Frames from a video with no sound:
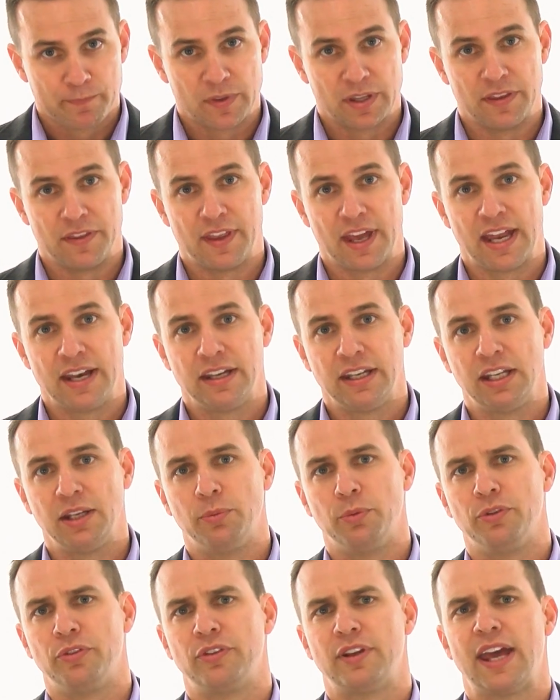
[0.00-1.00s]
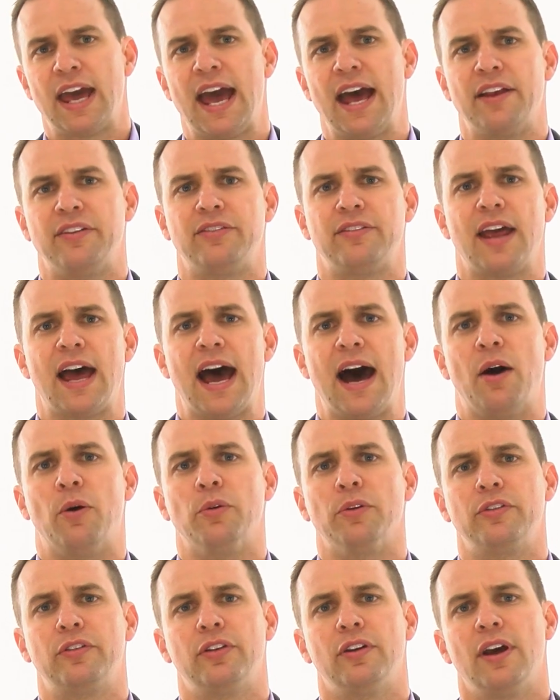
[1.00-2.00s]
And then he was cast
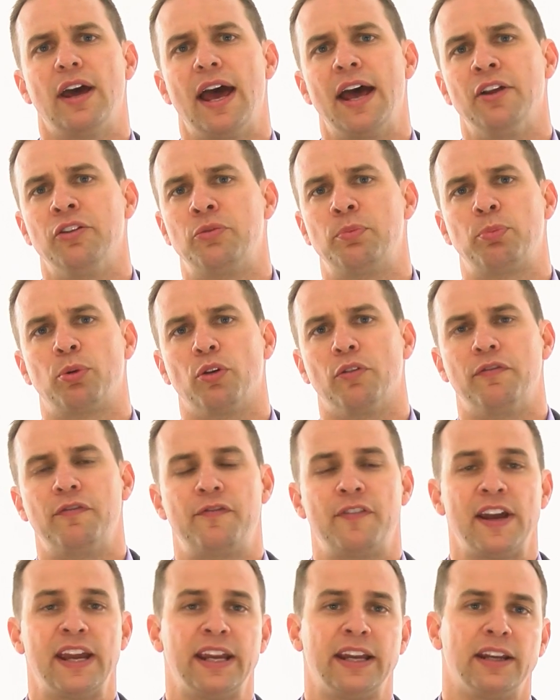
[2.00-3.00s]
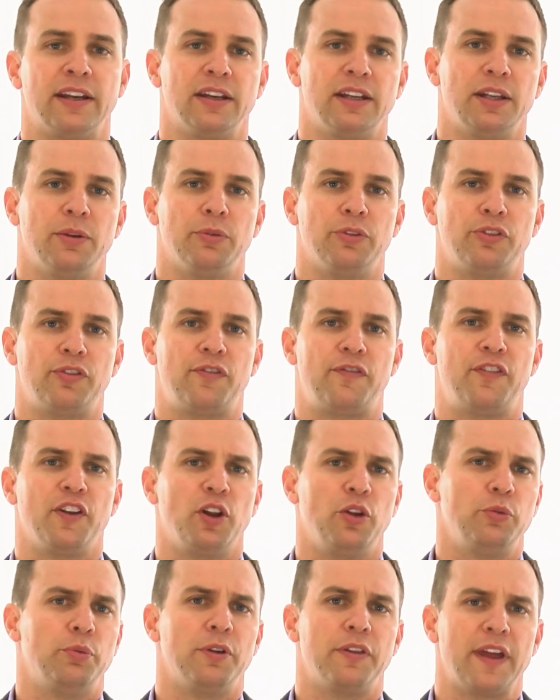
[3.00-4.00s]
out as profane. He was
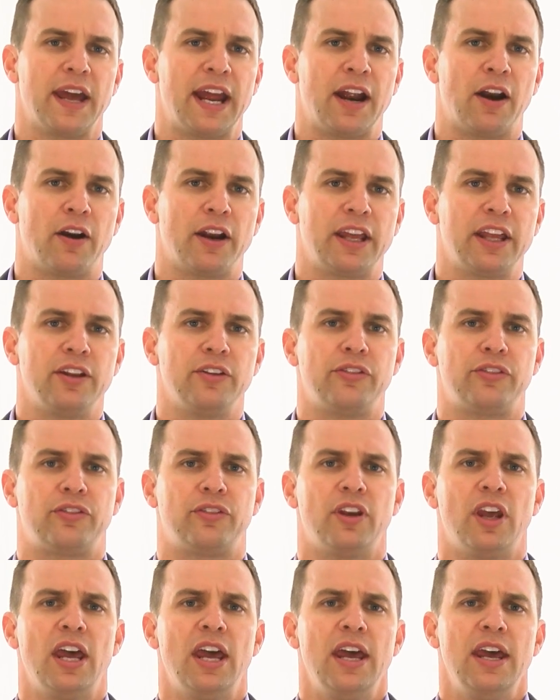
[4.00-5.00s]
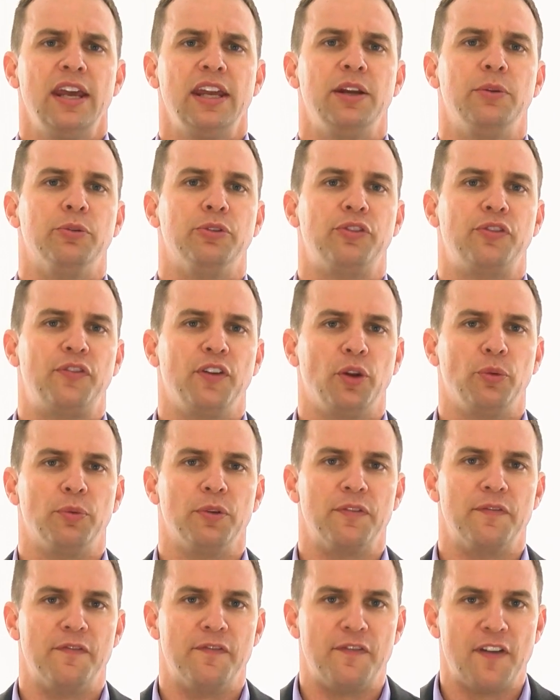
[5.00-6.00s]
filled with arrogance. He was filled
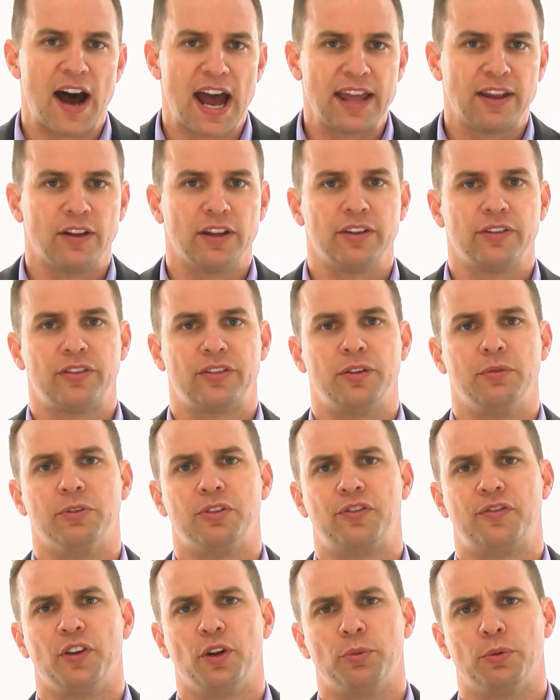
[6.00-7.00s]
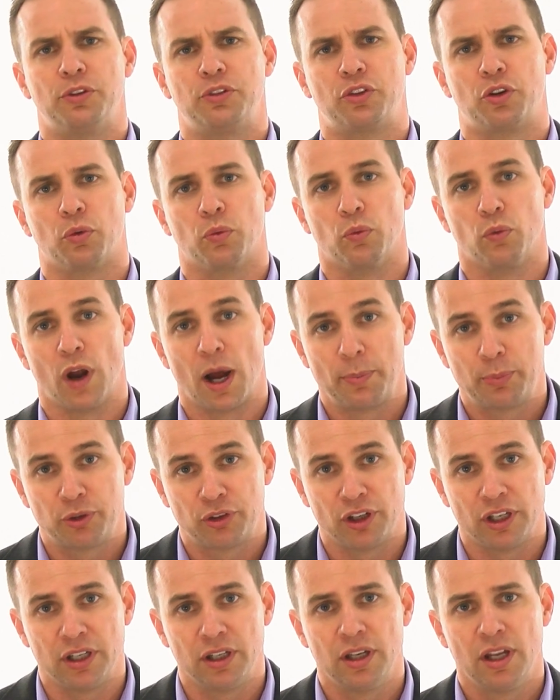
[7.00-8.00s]
with violence. He was filled with
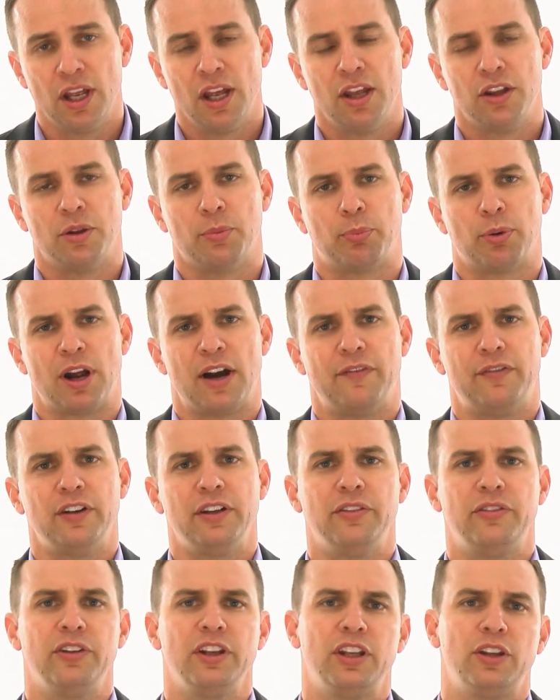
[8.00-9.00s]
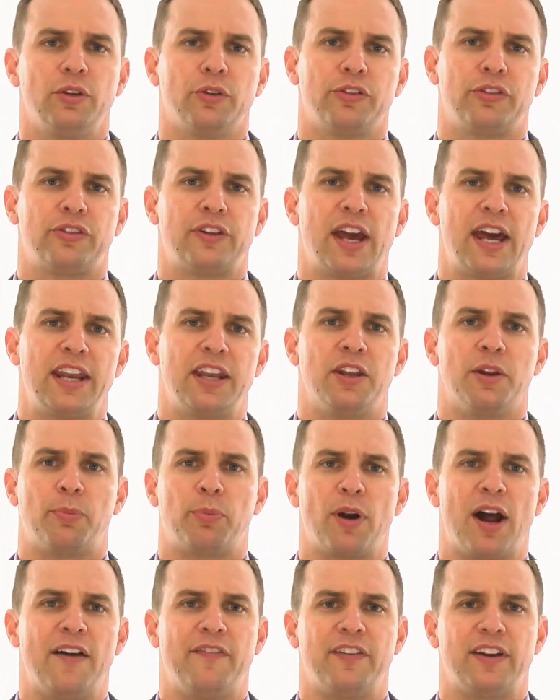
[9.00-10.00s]
corruption, the prophet Ezekiel said, and the
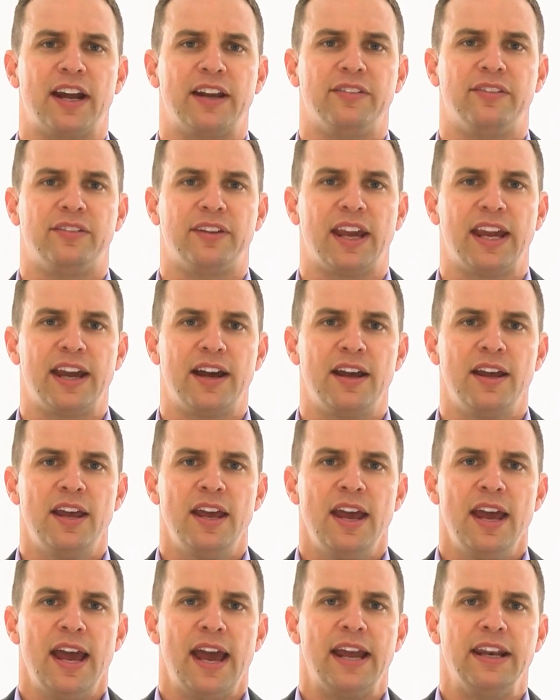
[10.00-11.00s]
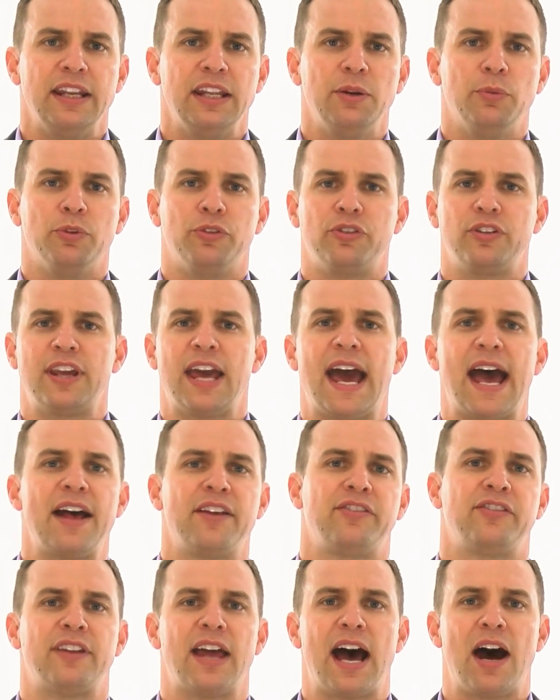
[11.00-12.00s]
prophet Isaiah. And he was
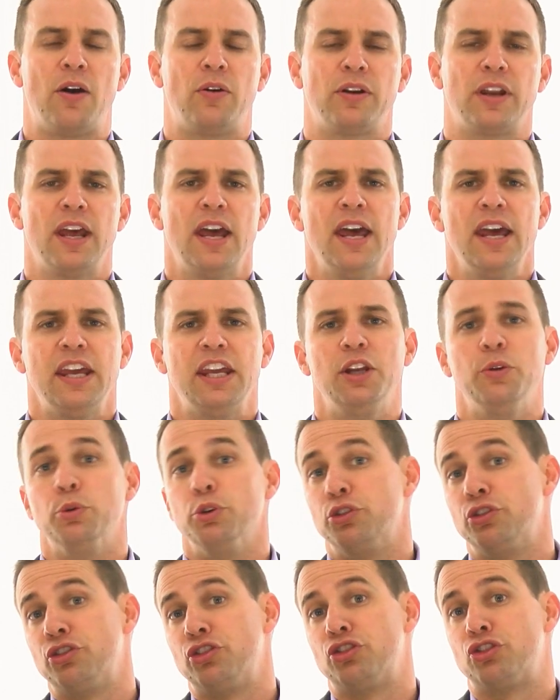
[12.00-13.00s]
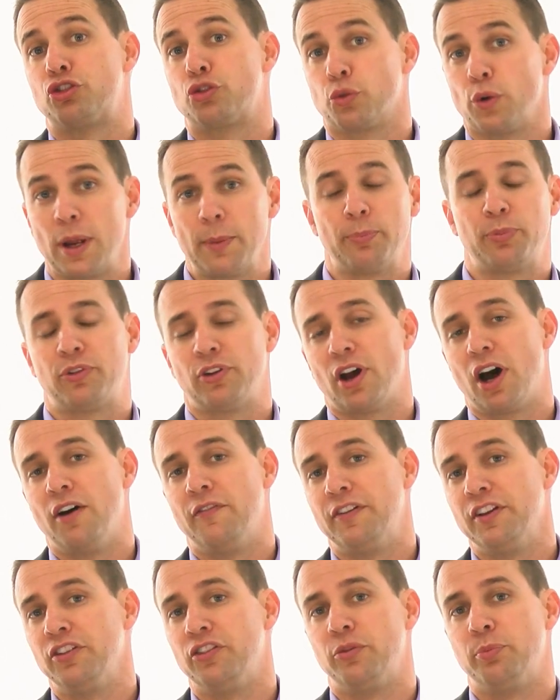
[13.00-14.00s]
cast out. He was stripped
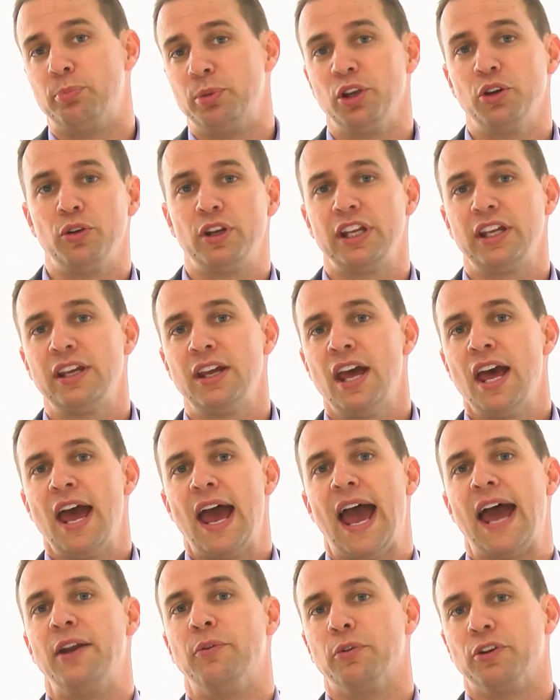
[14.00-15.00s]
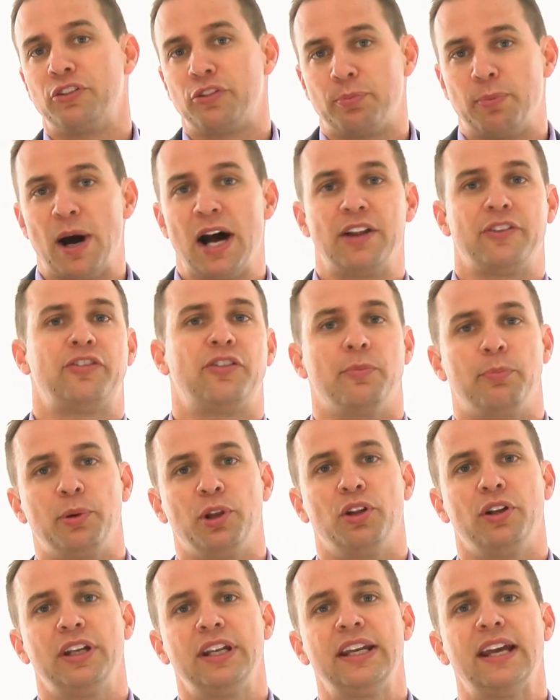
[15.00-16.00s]
of his beauty and
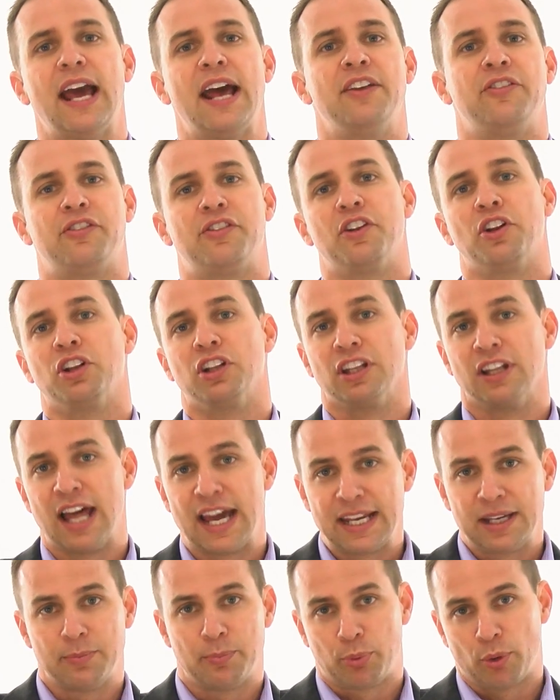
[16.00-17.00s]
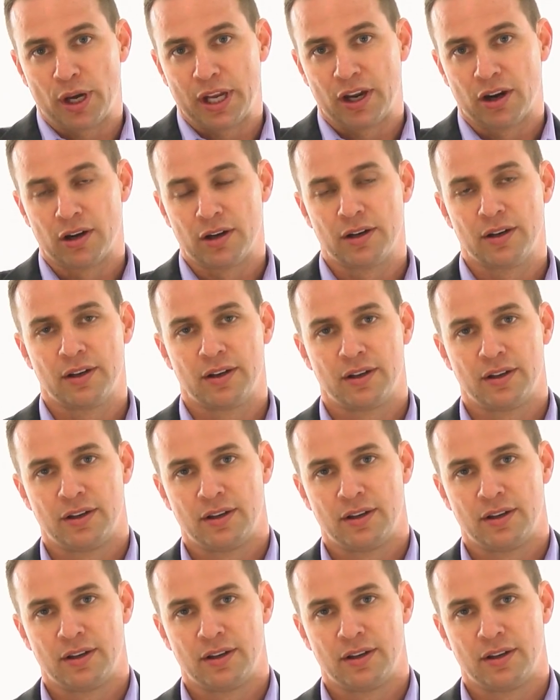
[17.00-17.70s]
responsibility as the light bringer.